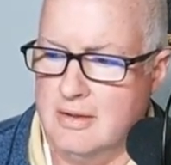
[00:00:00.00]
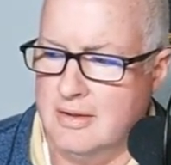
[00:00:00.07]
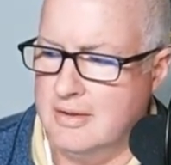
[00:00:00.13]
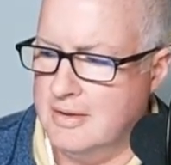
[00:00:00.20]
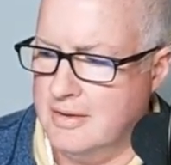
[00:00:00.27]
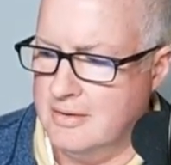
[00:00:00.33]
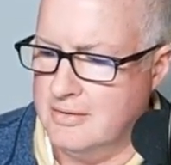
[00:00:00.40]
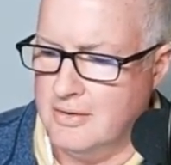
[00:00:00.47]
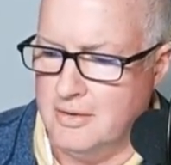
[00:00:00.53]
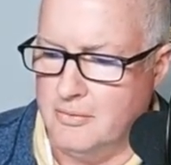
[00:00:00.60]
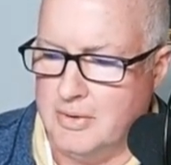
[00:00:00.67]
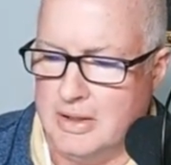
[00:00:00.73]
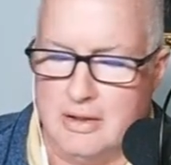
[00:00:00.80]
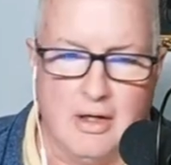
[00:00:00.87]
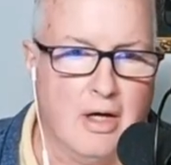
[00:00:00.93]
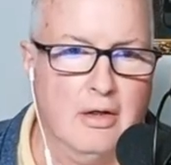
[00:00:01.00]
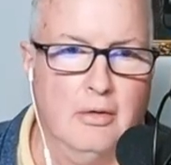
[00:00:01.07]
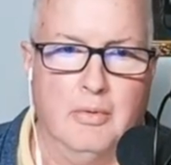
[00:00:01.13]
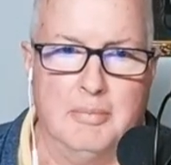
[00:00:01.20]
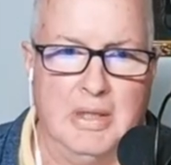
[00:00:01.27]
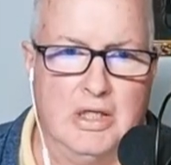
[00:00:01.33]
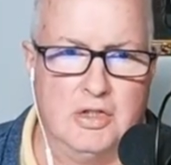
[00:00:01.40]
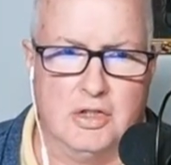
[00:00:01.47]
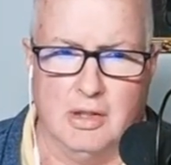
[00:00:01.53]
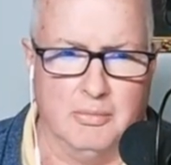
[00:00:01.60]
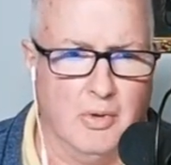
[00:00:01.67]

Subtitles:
at an auto repair shop,